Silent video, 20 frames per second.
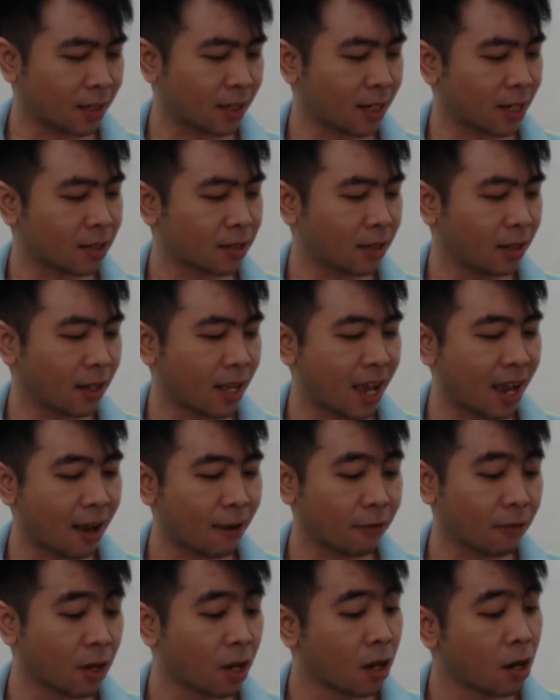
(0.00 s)
And I still
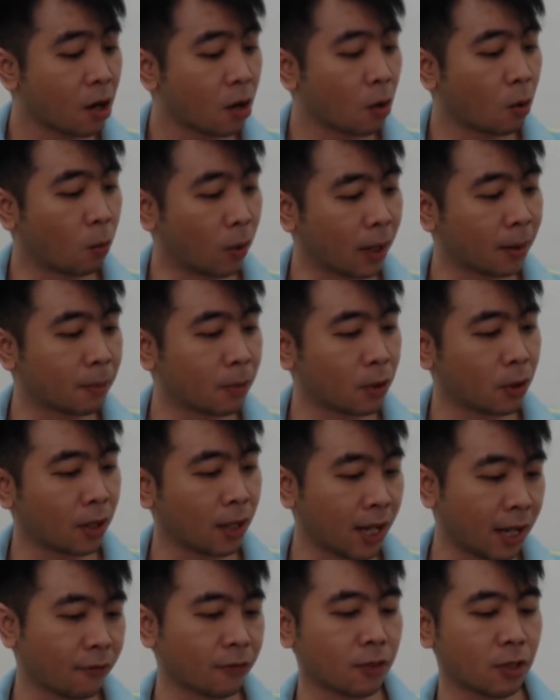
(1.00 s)
have one more
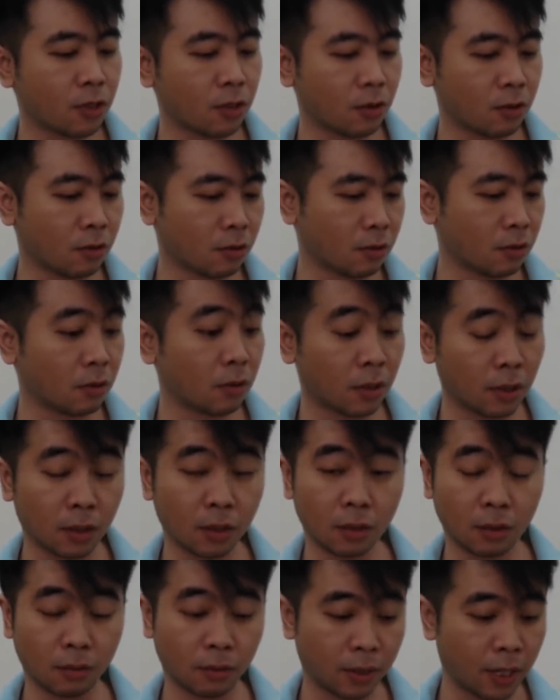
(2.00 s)
left to
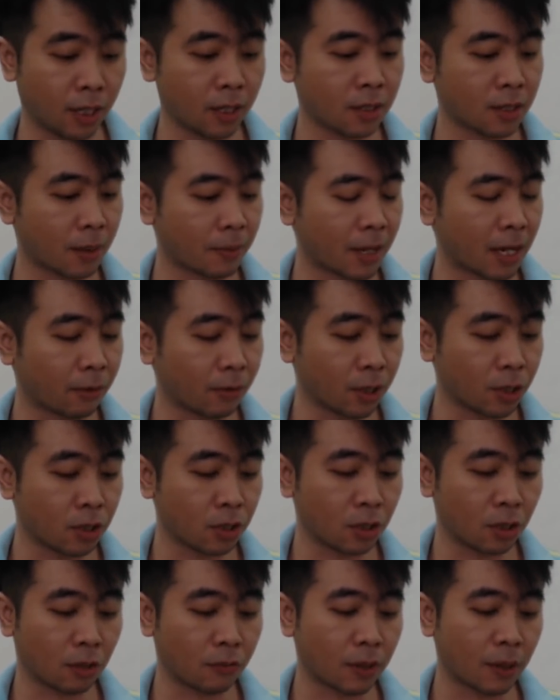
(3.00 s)
uh, raise. I'm not really
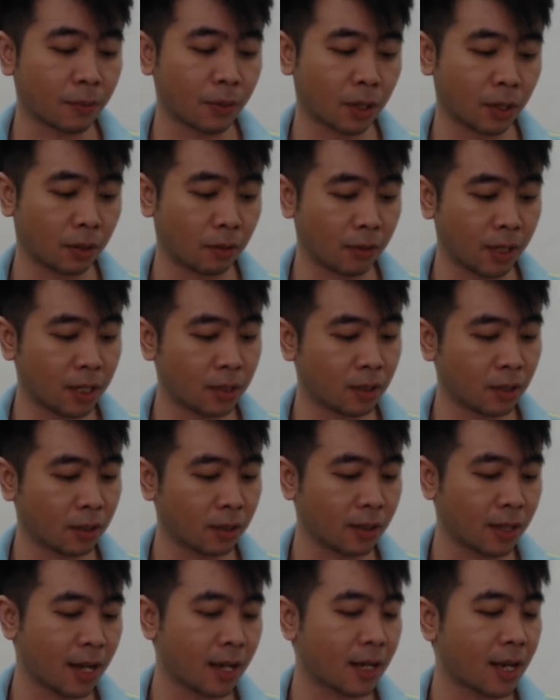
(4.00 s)
sure if I'm gonna raise it
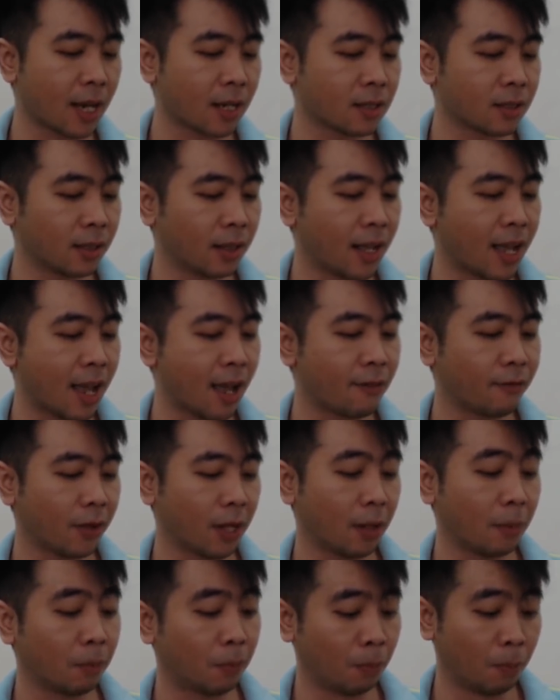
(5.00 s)
or not. I still have a